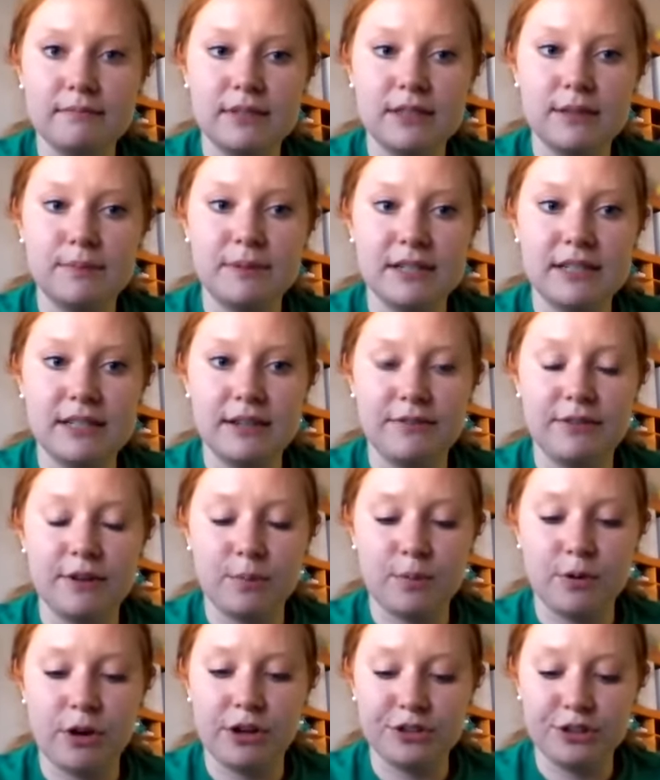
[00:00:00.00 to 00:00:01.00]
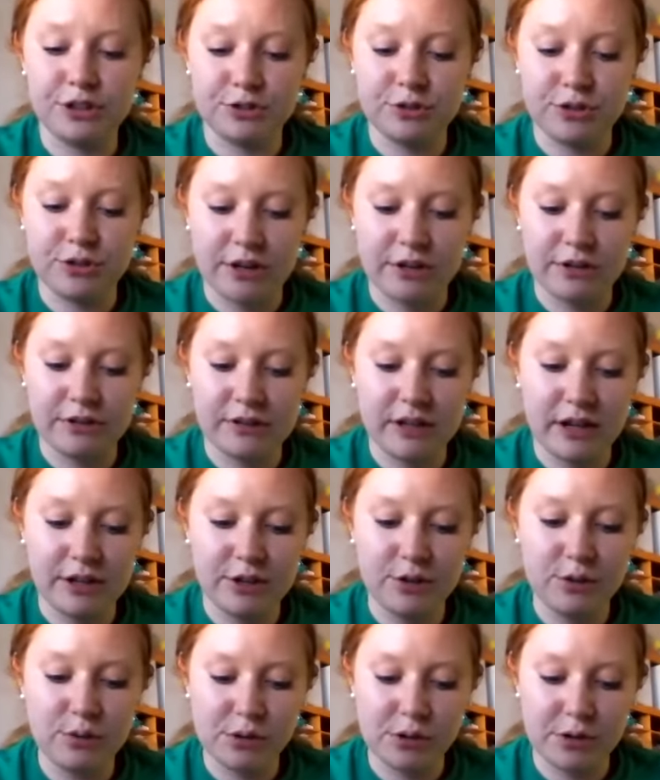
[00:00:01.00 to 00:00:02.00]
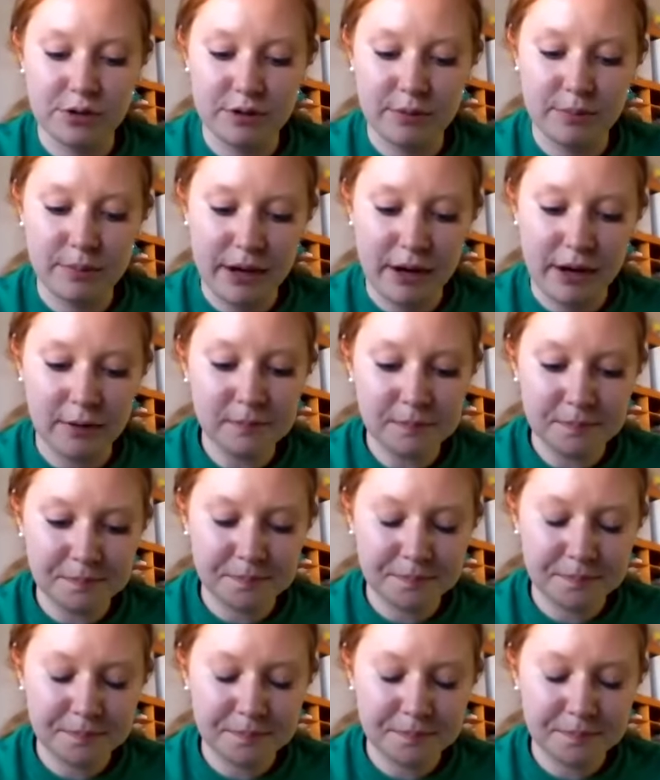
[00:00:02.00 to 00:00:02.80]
specific project record that you learned about.